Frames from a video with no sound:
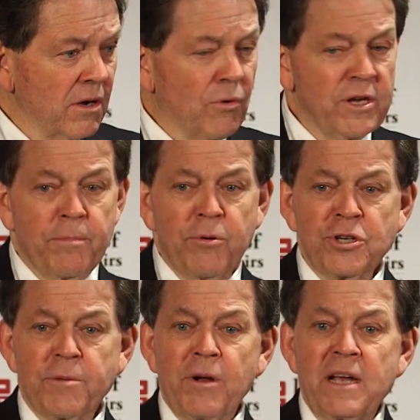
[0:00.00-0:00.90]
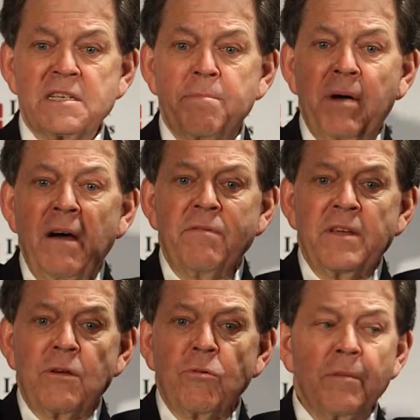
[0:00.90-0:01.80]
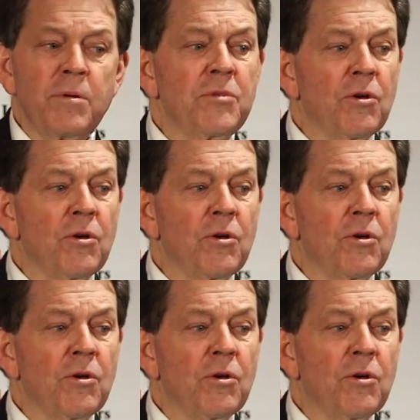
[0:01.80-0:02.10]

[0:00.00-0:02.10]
When you push a price above equilibrium,